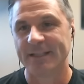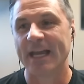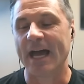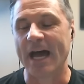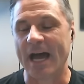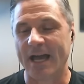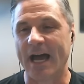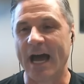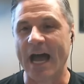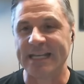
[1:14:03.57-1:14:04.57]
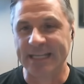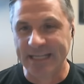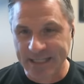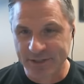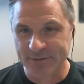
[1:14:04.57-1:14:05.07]
I I
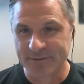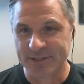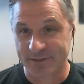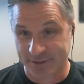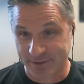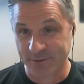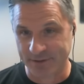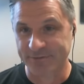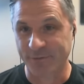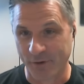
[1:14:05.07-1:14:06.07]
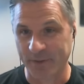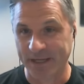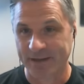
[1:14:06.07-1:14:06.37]
need you to do this for me.